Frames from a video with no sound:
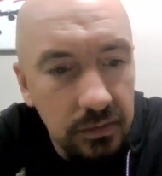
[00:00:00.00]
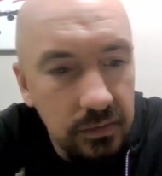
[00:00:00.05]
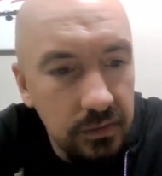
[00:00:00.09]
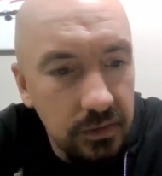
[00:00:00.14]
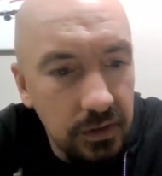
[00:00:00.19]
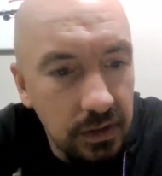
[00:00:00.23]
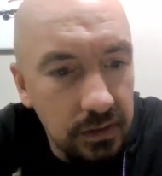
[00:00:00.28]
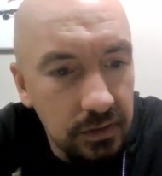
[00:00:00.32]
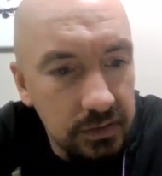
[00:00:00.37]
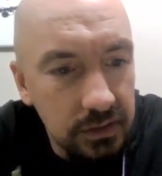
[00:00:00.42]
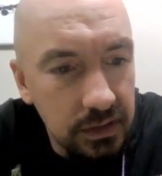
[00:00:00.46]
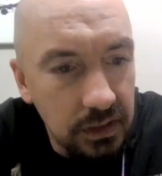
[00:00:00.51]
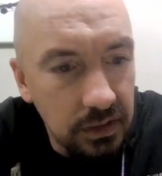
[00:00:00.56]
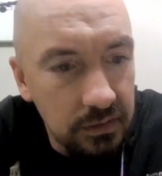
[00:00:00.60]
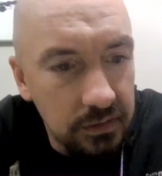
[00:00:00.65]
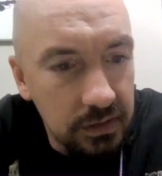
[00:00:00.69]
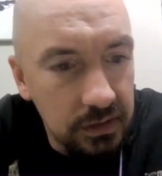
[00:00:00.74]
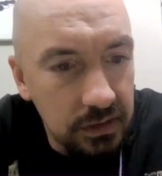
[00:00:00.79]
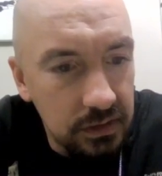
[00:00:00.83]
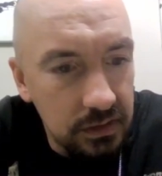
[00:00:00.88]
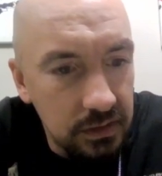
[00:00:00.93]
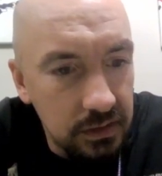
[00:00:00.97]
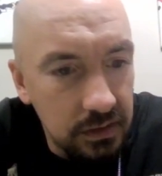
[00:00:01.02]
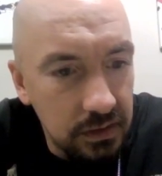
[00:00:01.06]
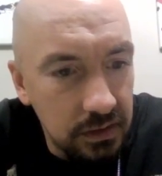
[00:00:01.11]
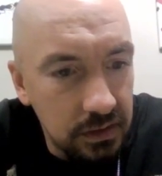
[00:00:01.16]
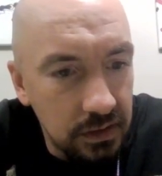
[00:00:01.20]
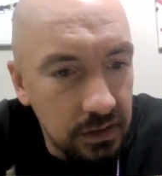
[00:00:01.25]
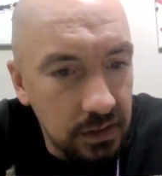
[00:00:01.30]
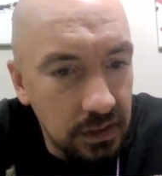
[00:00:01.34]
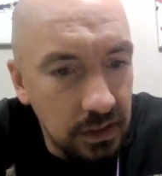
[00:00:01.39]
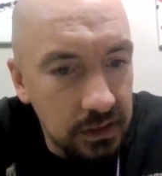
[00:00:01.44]
5, 7, and
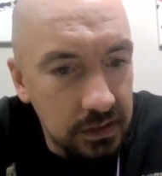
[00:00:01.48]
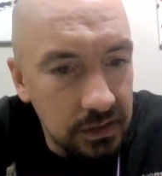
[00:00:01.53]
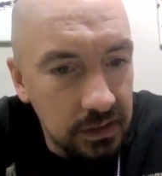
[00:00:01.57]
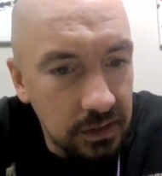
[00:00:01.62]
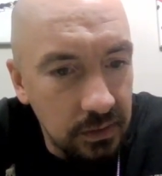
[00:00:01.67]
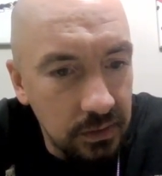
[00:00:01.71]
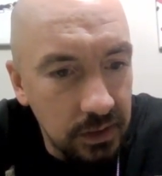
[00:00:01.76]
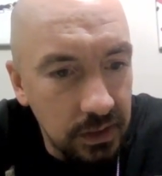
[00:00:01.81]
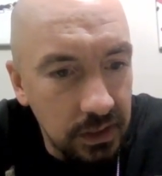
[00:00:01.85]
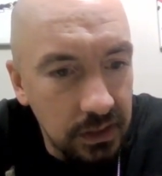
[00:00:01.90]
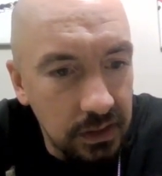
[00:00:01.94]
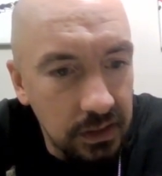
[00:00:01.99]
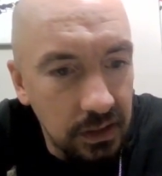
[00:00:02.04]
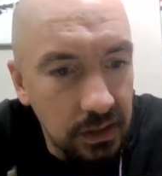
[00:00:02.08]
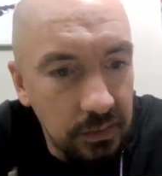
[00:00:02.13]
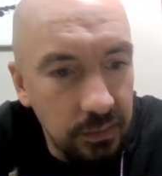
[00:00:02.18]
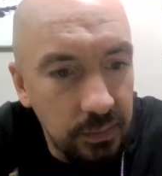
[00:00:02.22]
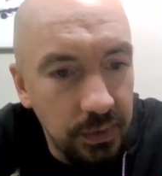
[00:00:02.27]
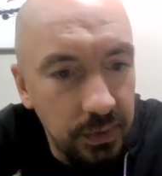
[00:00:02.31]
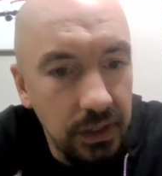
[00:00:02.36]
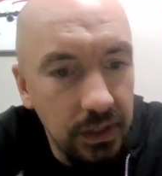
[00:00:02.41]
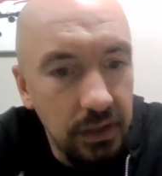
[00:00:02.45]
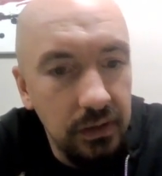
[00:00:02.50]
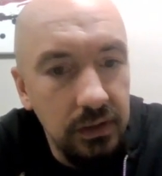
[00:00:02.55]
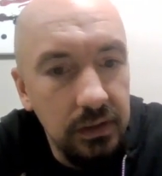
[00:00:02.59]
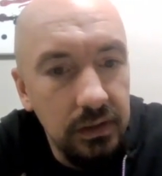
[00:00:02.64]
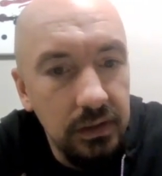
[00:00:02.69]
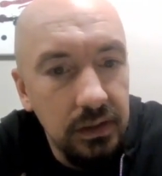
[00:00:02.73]
then that's now an 8, 9 pair.